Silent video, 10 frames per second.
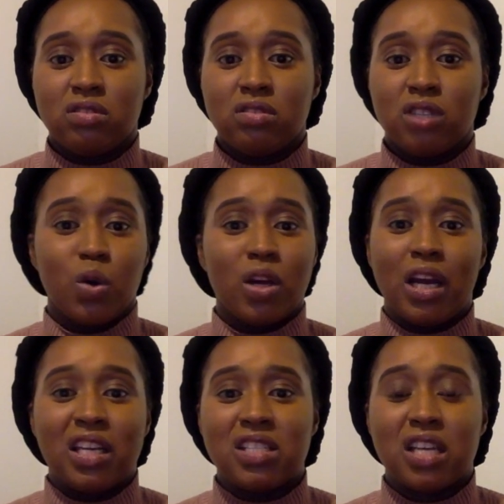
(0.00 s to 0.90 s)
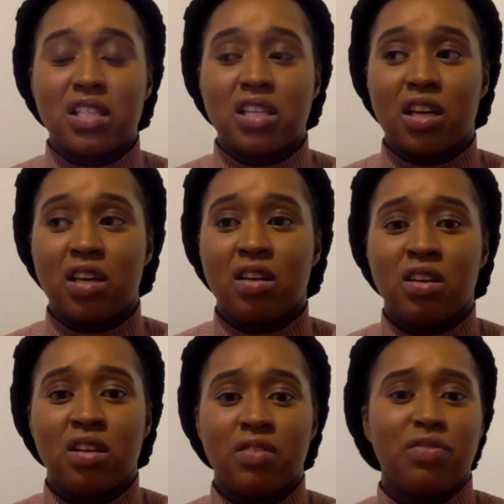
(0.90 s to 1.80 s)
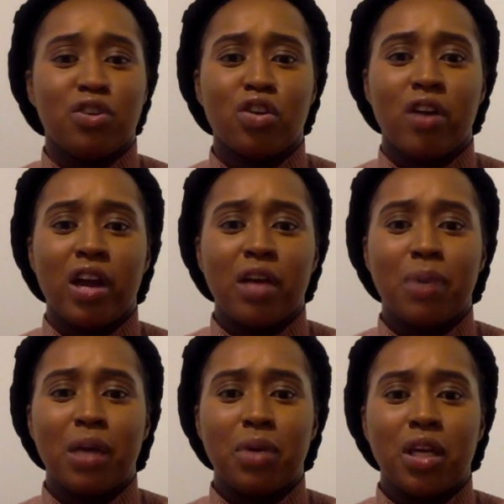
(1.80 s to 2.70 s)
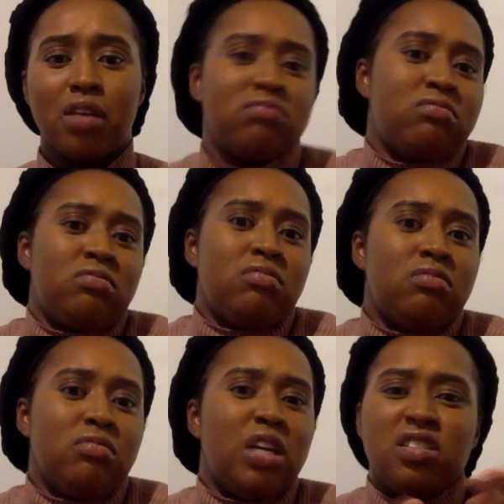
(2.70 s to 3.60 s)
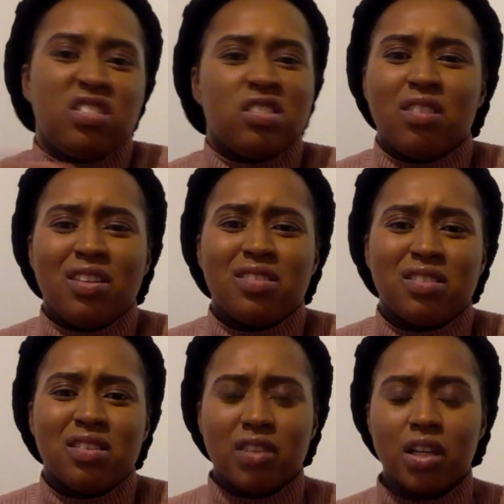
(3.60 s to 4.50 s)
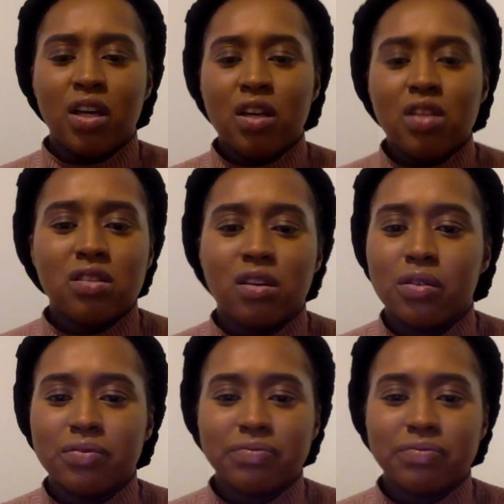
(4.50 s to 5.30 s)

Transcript: local anesthetic for a crying baby. It's just not necessary. So